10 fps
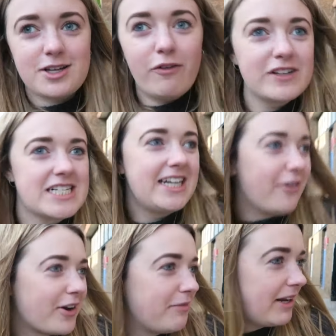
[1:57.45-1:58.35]
It's obviously
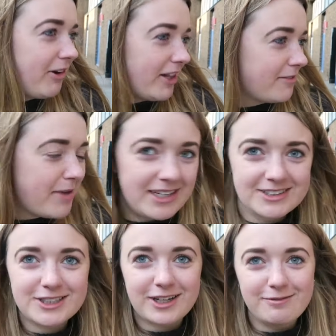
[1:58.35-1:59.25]
not going to be in like the
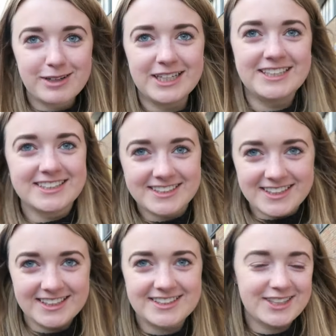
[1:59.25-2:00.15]
main strip because
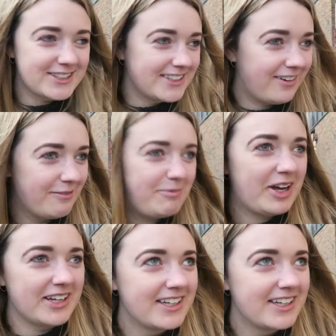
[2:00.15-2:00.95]
it's just not, but...